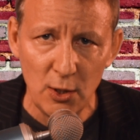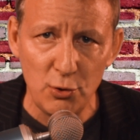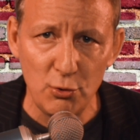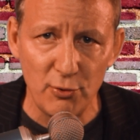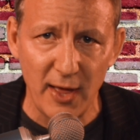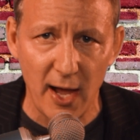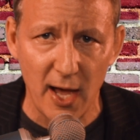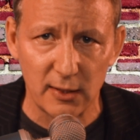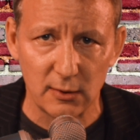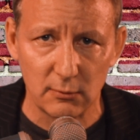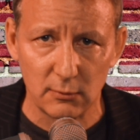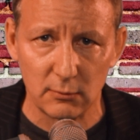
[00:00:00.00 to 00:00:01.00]
who
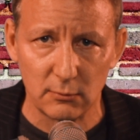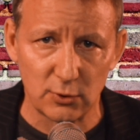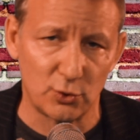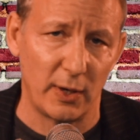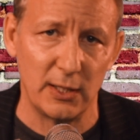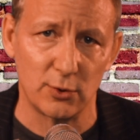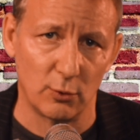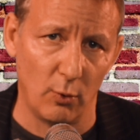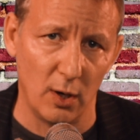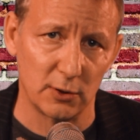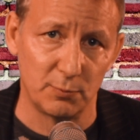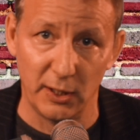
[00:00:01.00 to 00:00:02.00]
that stranger
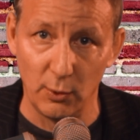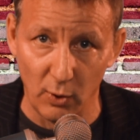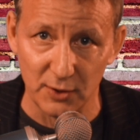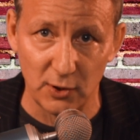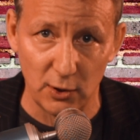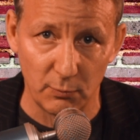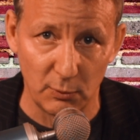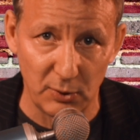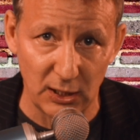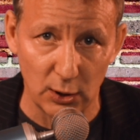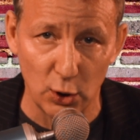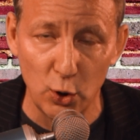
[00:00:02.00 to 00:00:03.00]
was, but it was a human
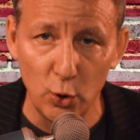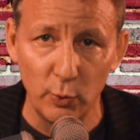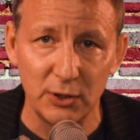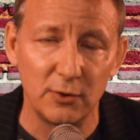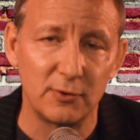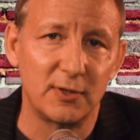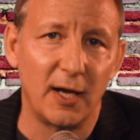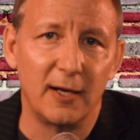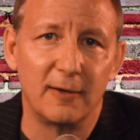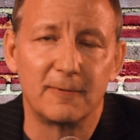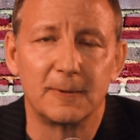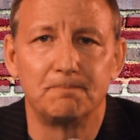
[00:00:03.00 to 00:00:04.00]
being, who would you
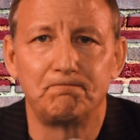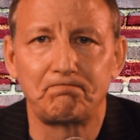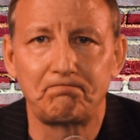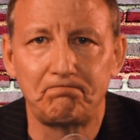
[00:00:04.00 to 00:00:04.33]
save?